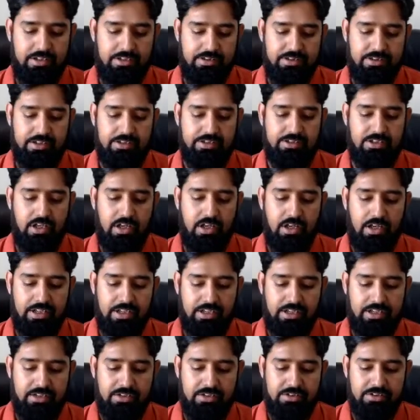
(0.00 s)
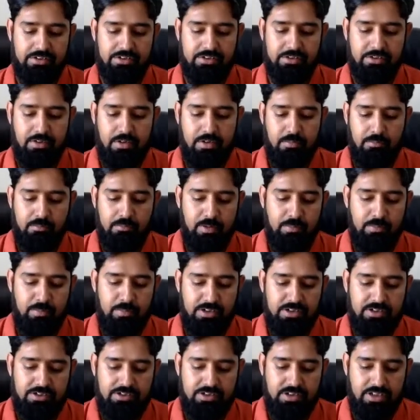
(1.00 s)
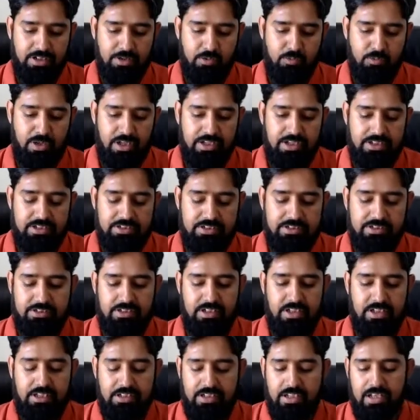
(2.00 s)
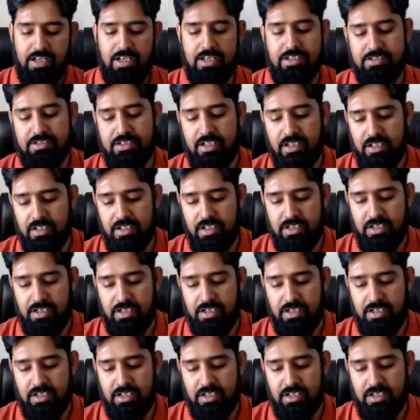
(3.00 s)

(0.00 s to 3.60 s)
research articles published in various international and